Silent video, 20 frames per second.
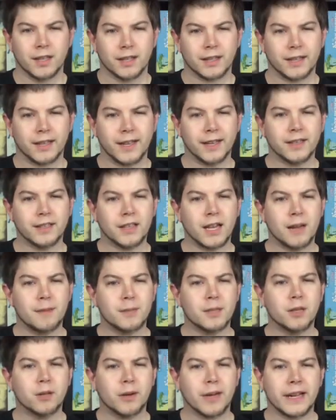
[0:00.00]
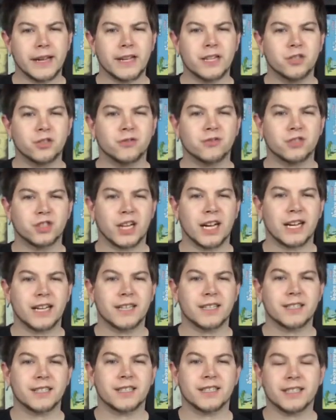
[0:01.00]
Kingdomino Age of
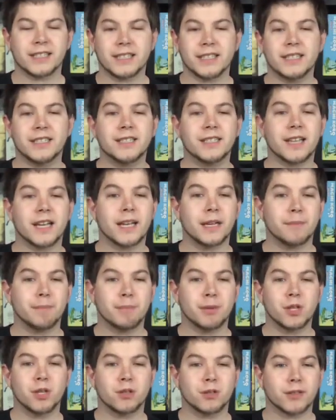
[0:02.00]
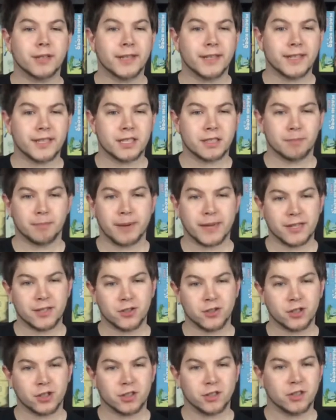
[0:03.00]
Giants is a pure
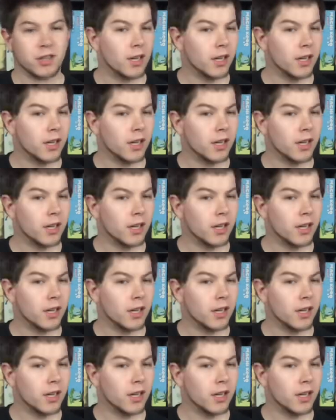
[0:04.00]
expansion.